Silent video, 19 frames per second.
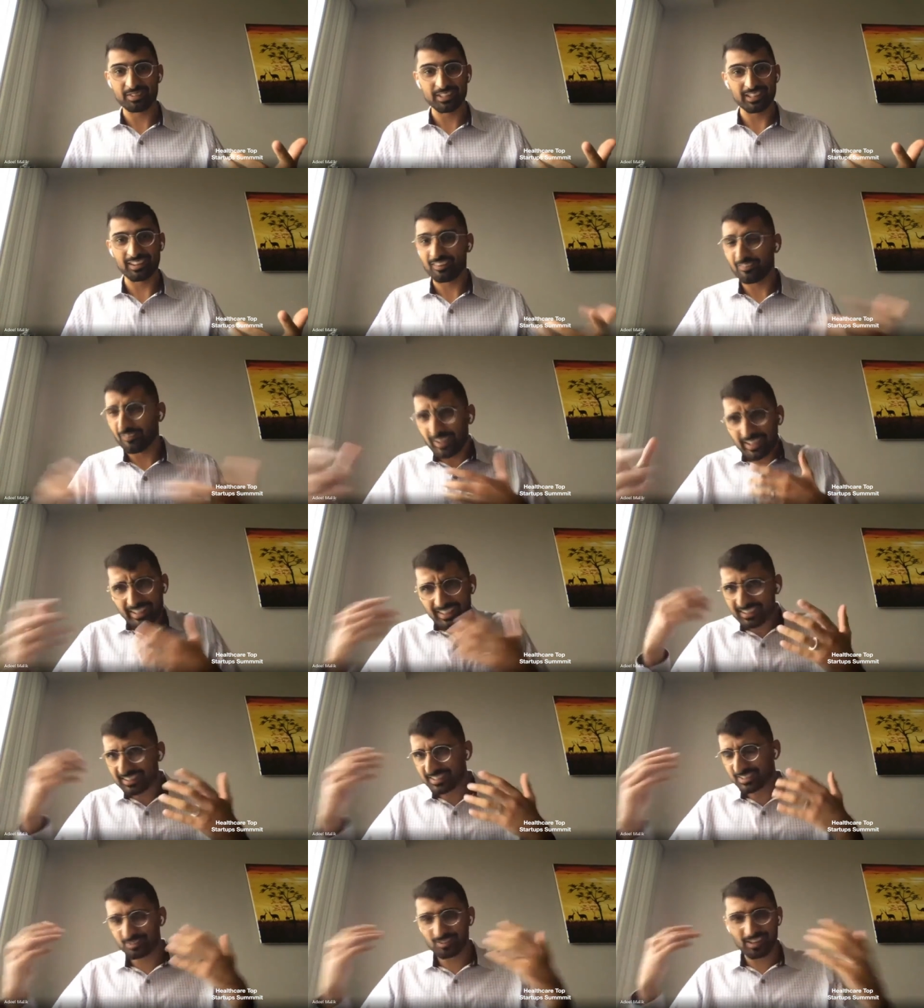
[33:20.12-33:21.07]
be like, what
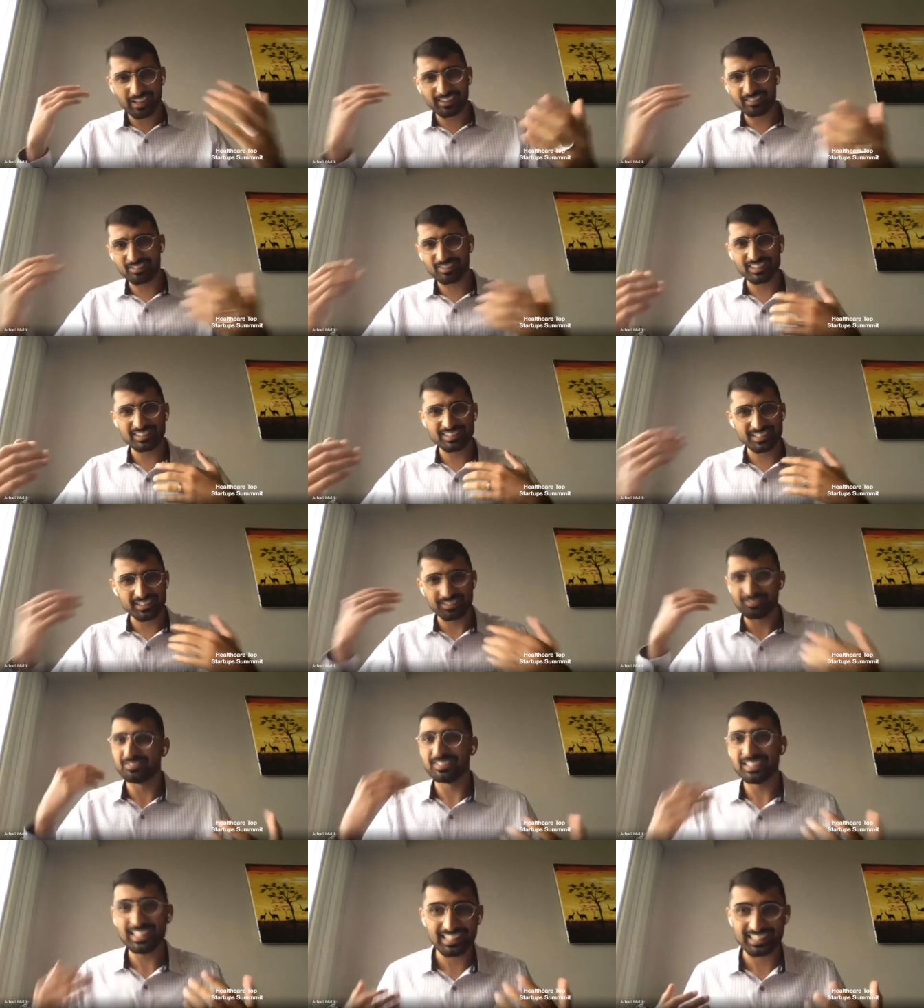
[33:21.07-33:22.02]
is relevant to
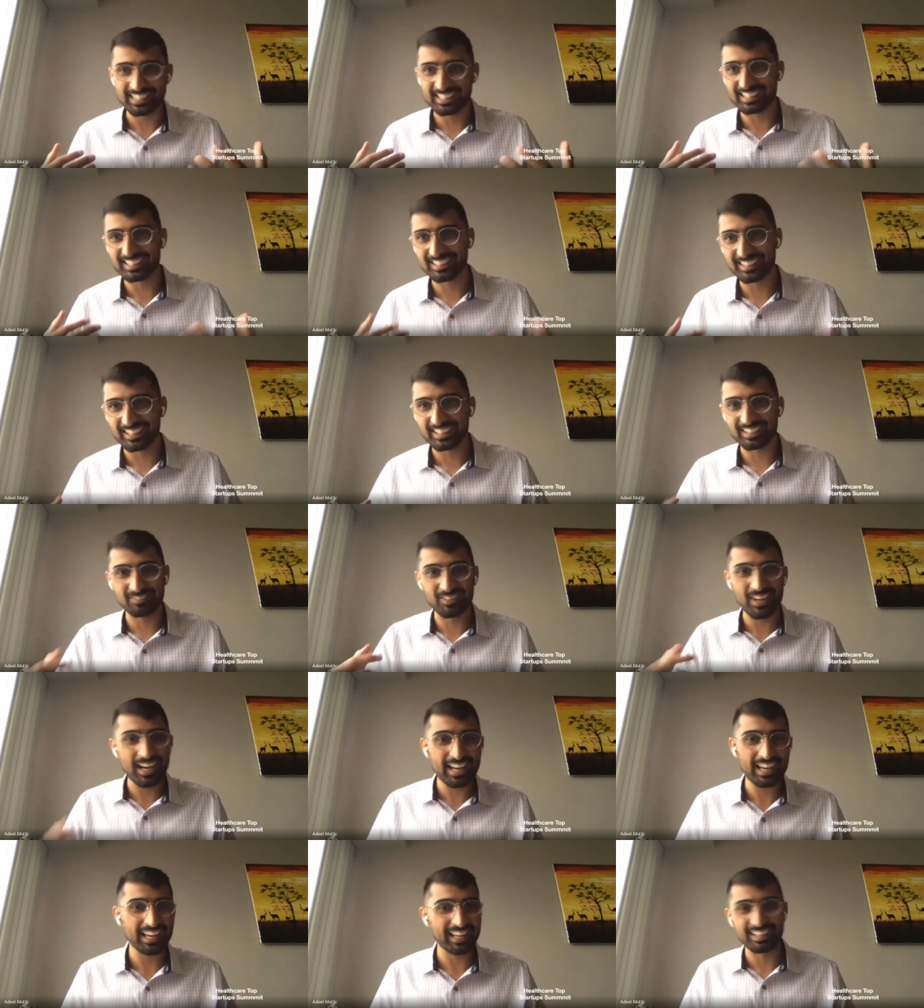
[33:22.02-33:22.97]
me and like
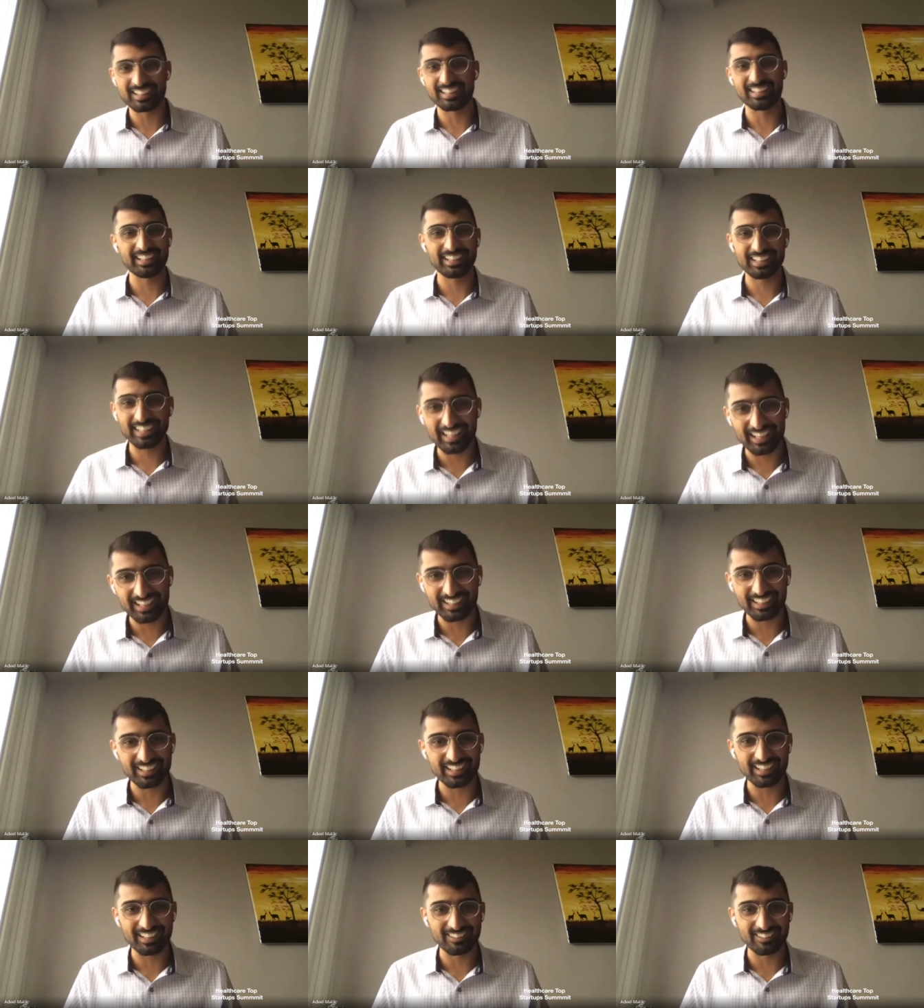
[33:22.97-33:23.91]
my headache
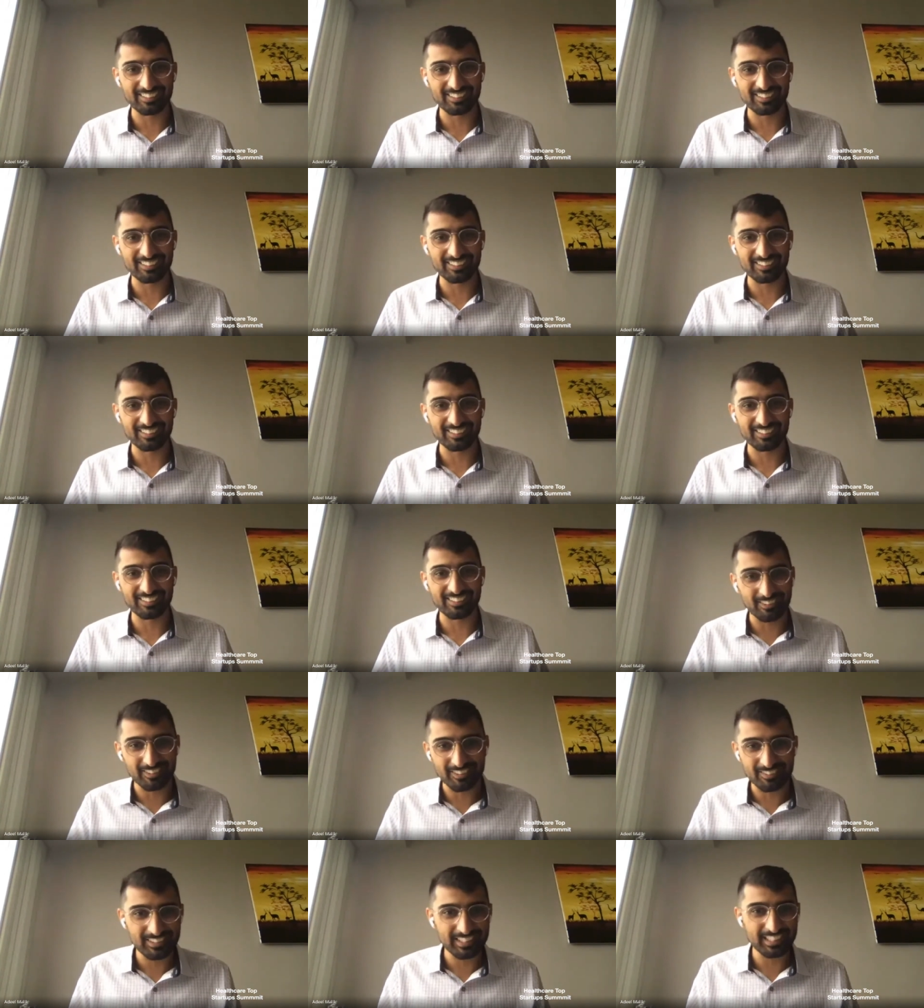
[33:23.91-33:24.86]
and what's going on
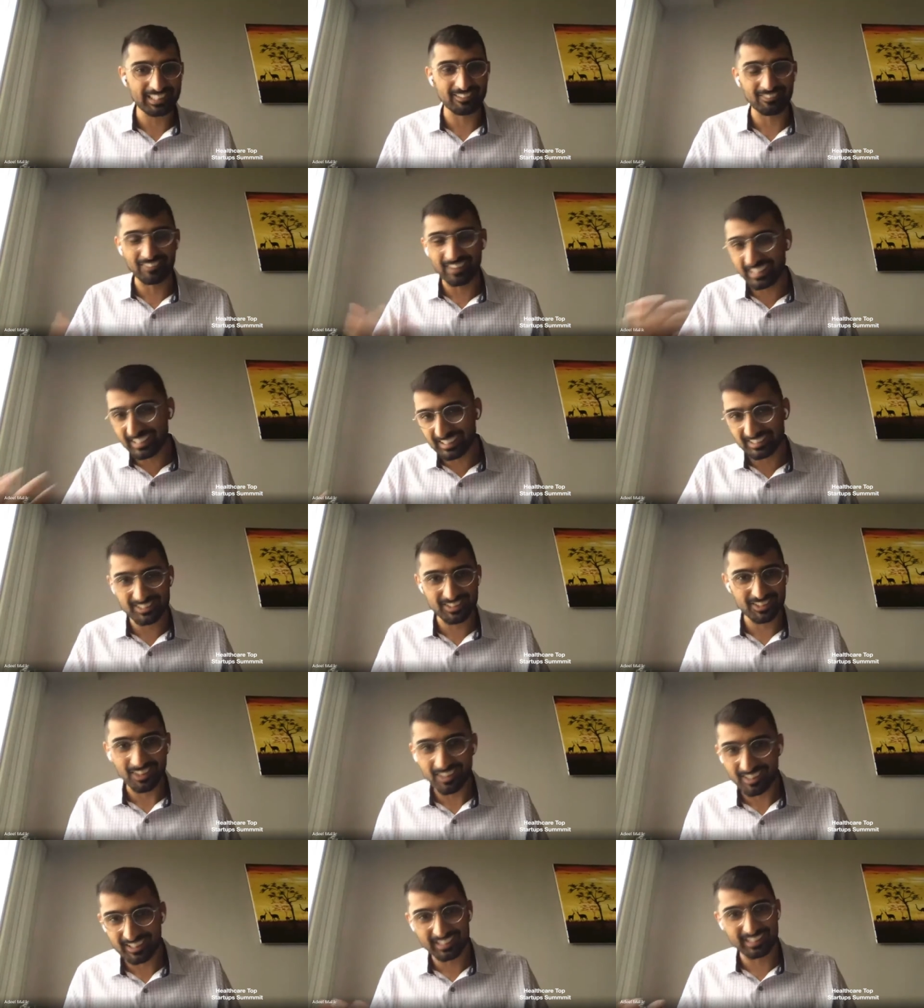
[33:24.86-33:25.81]
with me and when it
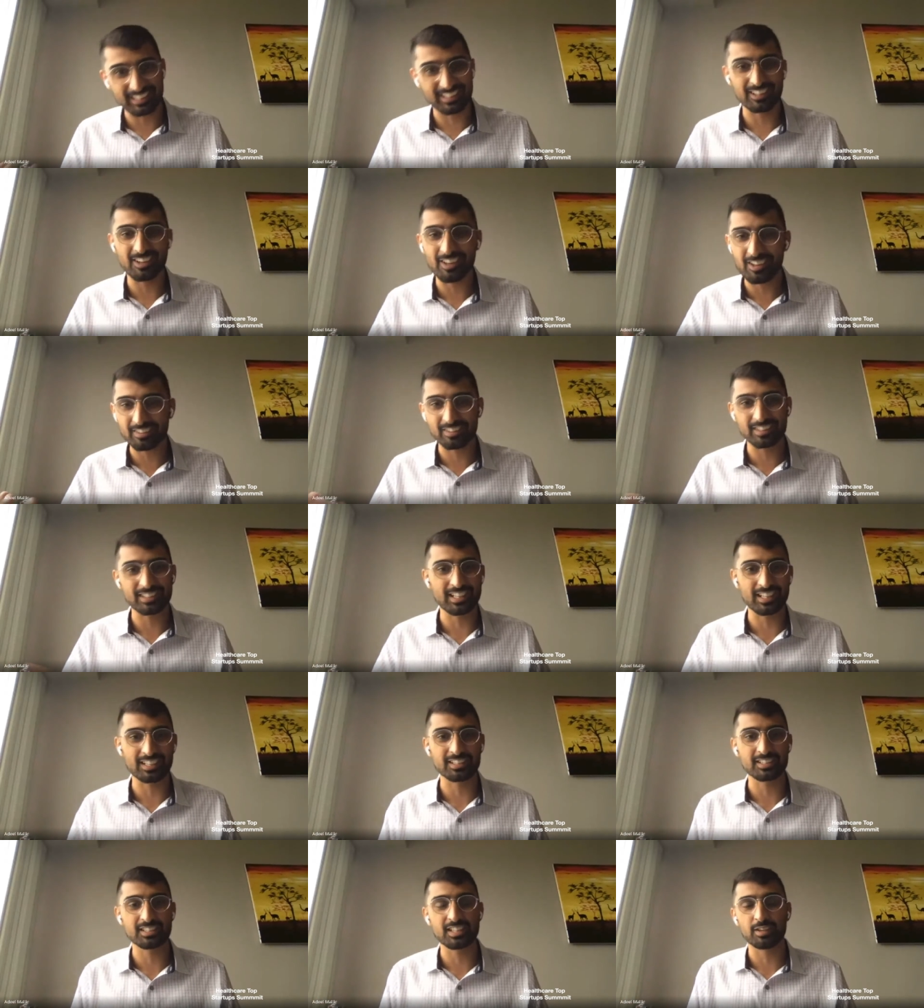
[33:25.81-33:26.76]
started and all this
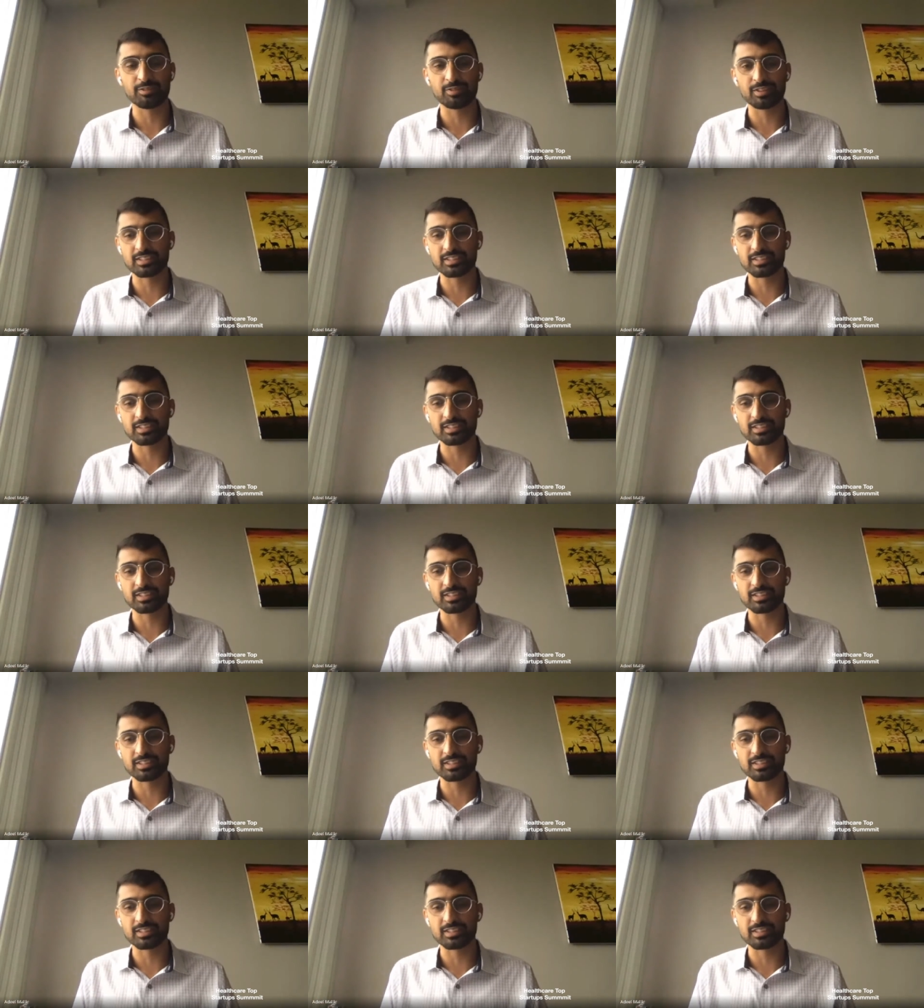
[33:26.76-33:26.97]
kind of stuff.